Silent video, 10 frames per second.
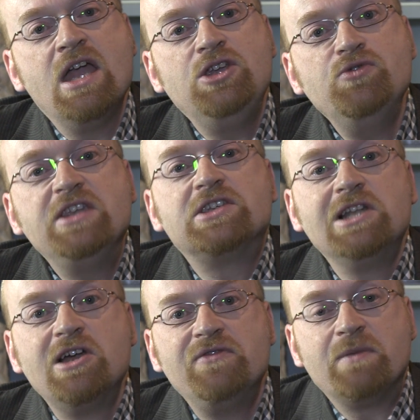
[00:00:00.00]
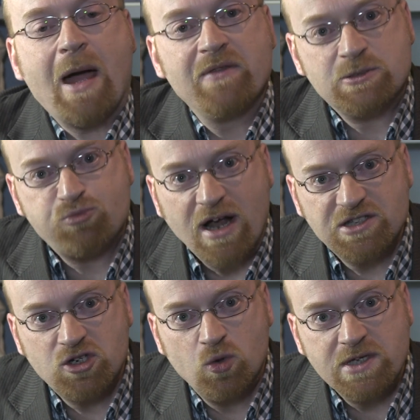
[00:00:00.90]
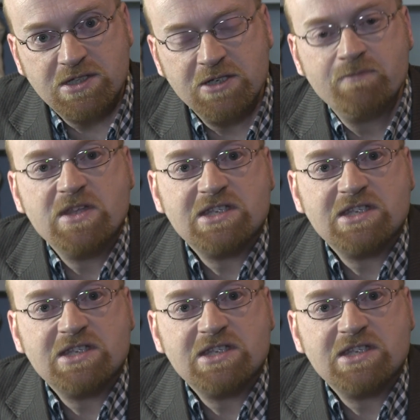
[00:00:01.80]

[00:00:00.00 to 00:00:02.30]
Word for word: you need to learn about this practical wisdom,